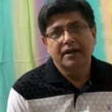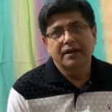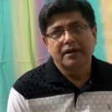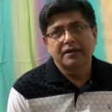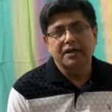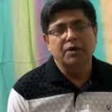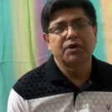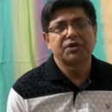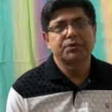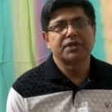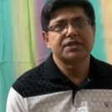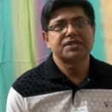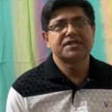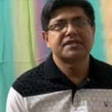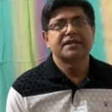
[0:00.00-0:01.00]
Now, it
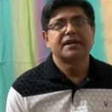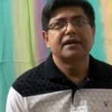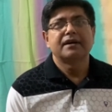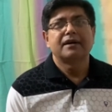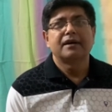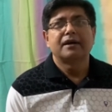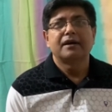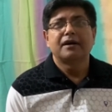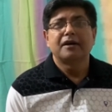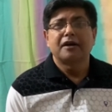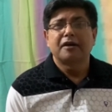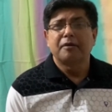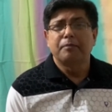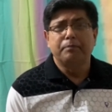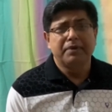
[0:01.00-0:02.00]
was
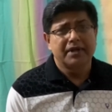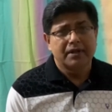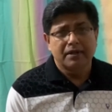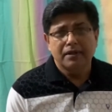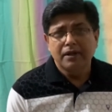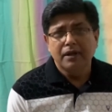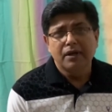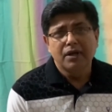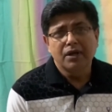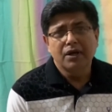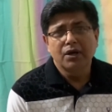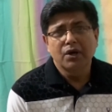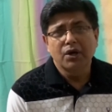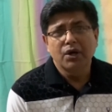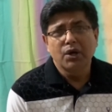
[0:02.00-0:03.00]
Bill
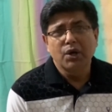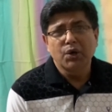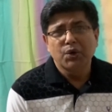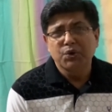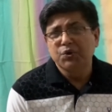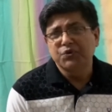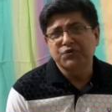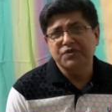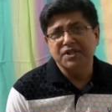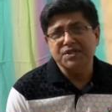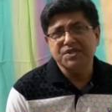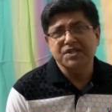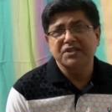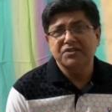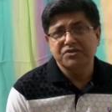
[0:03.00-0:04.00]
who
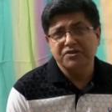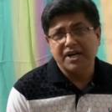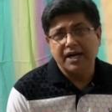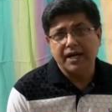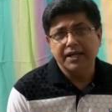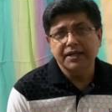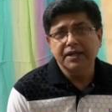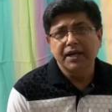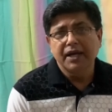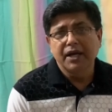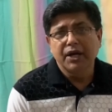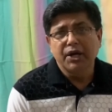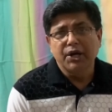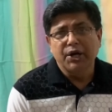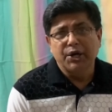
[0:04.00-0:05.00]
first tried
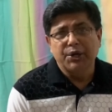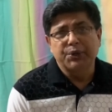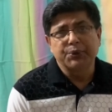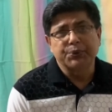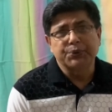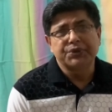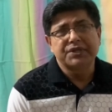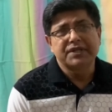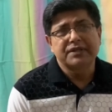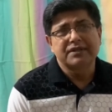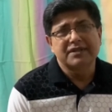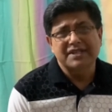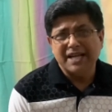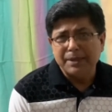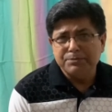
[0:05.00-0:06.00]
to
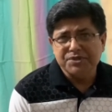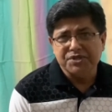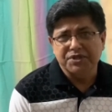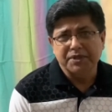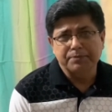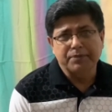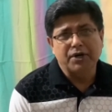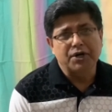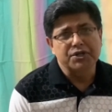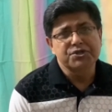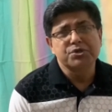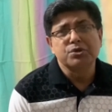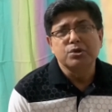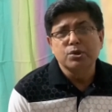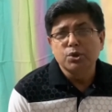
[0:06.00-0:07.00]
tempt the boy, to
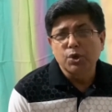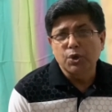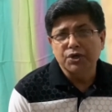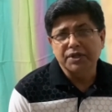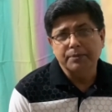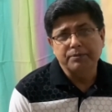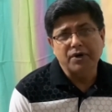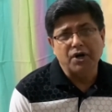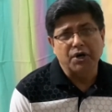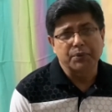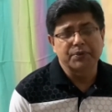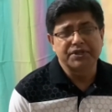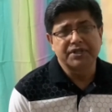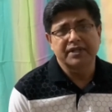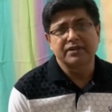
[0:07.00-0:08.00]
lure the boy
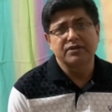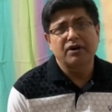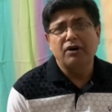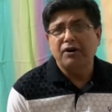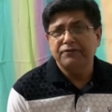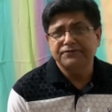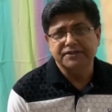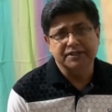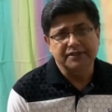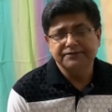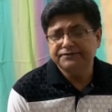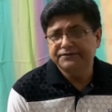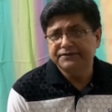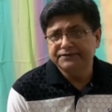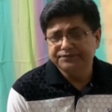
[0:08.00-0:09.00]
with an offer
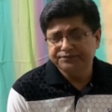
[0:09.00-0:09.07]
of